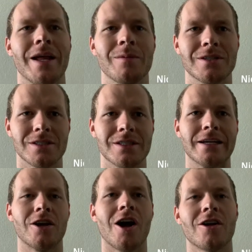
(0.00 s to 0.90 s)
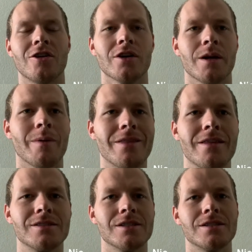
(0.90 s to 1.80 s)
name is Nick Dockner, and my
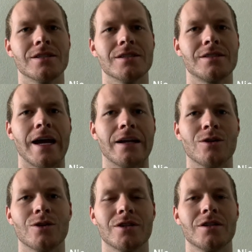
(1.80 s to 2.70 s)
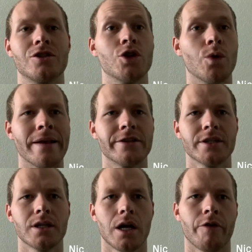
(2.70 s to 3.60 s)
thesis is titled Do Enter,
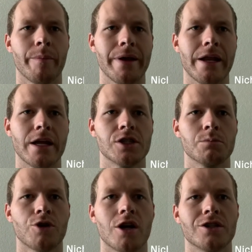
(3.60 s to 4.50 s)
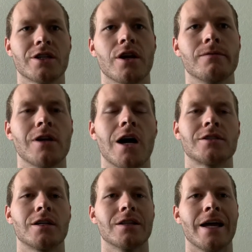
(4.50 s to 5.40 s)
a Remediation Project of
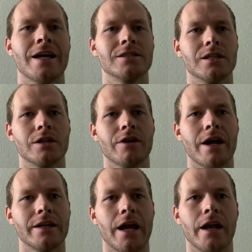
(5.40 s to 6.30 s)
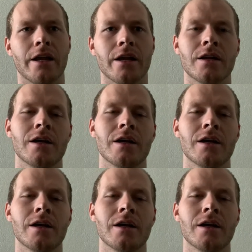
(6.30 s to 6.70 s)
Toxic Lands in the Grand Canyon.